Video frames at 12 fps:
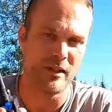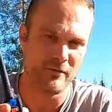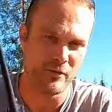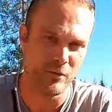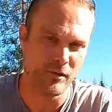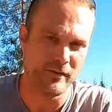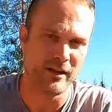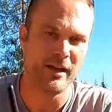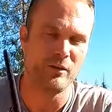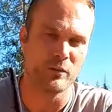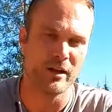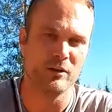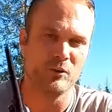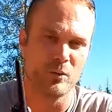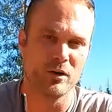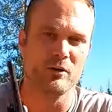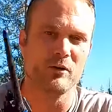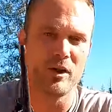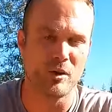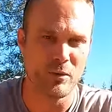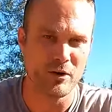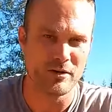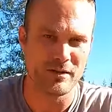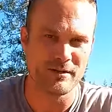if you are in a real-world
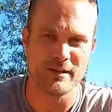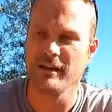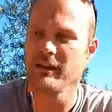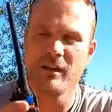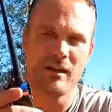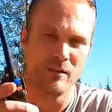emergency.